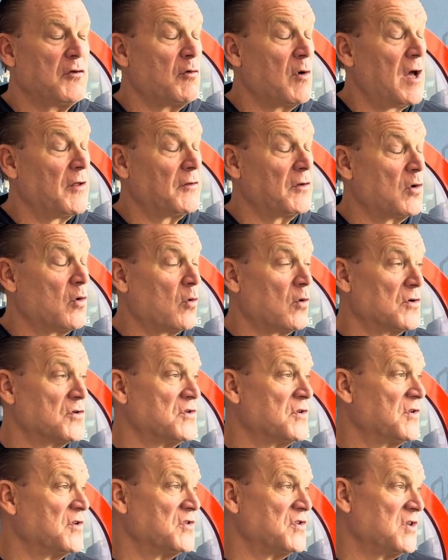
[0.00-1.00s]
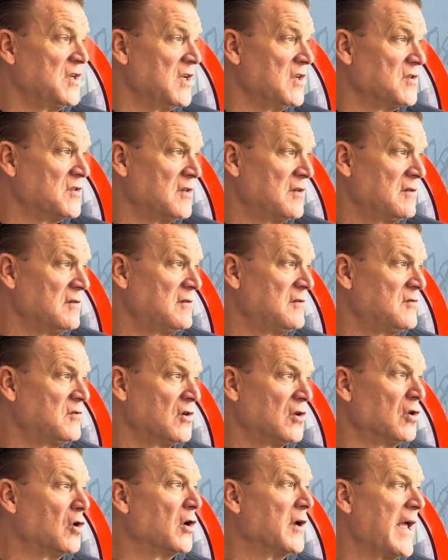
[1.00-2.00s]
throughout the course of the season
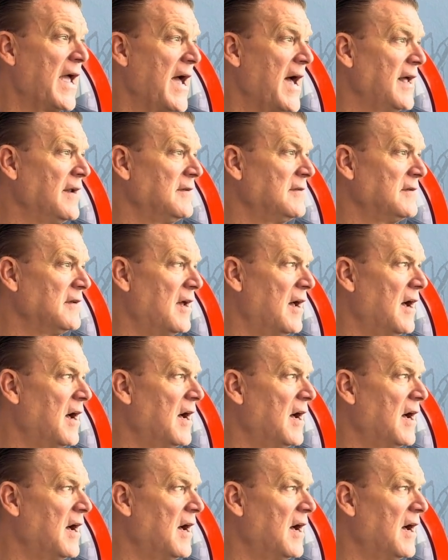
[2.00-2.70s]
to look at.